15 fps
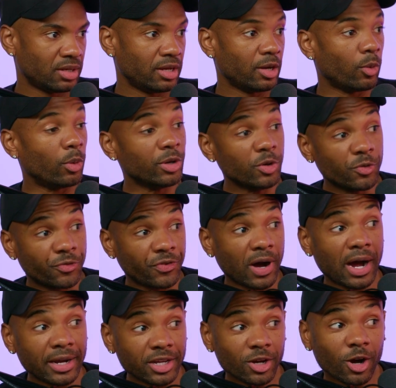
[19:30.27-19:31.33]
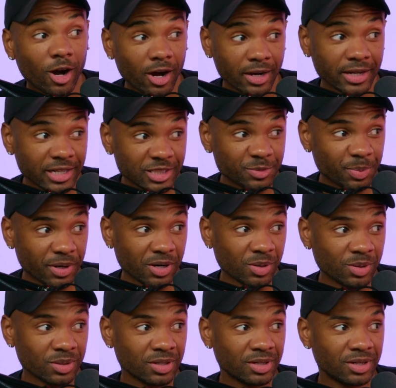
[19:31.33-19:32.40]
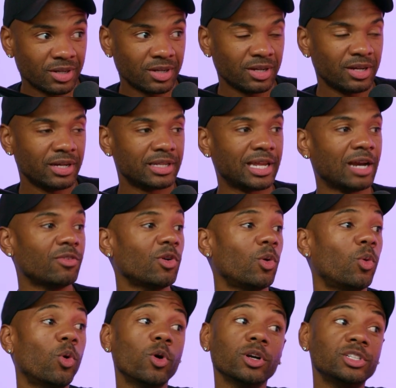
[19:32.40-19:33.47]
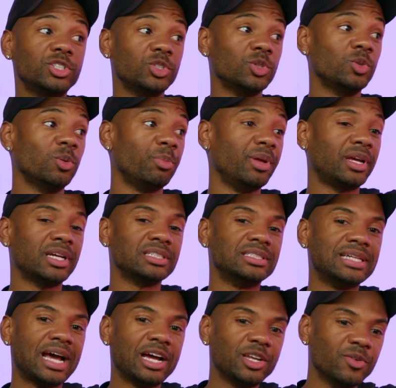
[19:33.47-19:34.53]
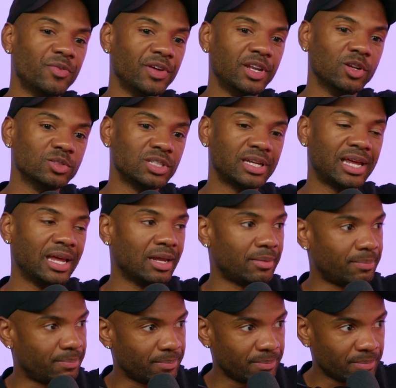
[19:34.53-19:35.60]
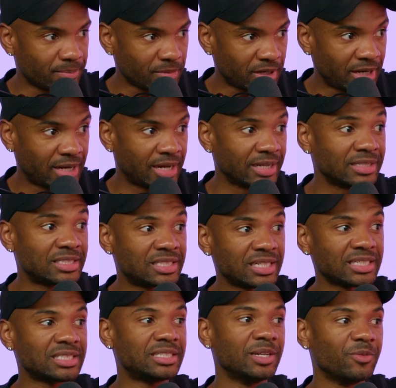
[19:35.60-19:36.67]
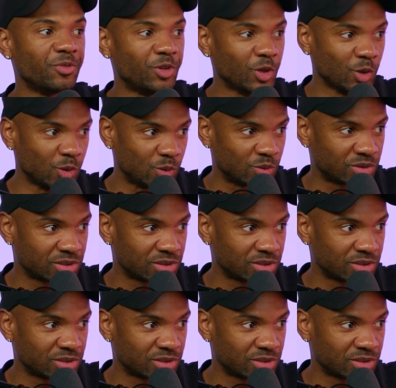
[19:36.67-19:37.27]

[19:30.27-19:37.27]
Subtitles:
When you find your audience, bro, they reward you because now your videos are getting consistent views.